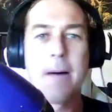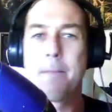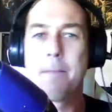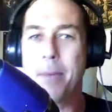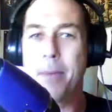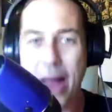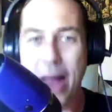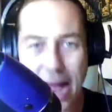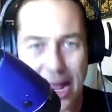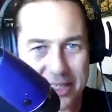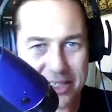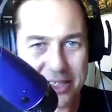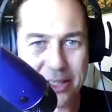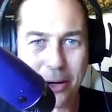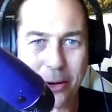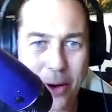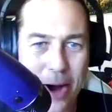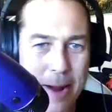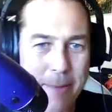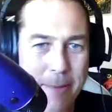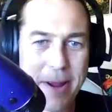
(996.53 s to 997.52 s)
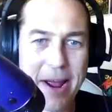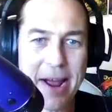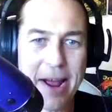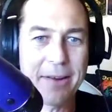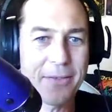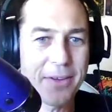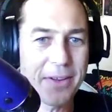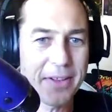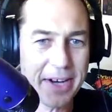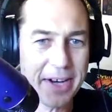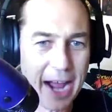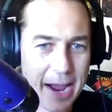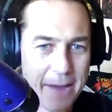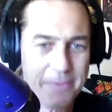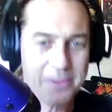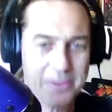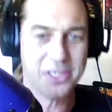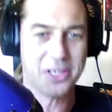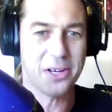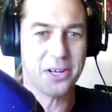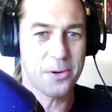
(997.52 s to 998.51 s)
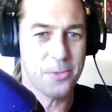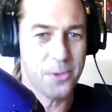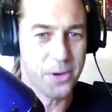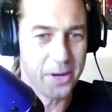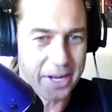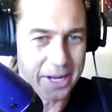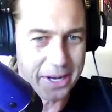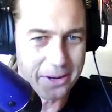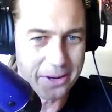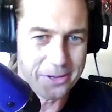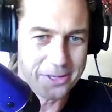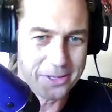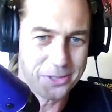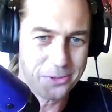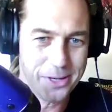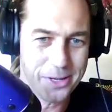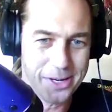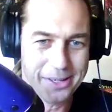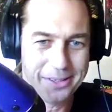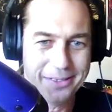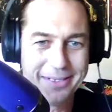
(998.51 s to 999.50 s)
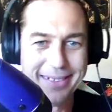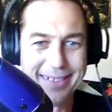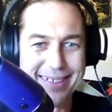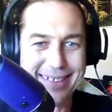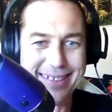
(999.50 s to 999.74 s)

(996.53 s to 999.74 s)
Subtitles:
Blast the crap out of it. The neighbors are going to want to hear it as well.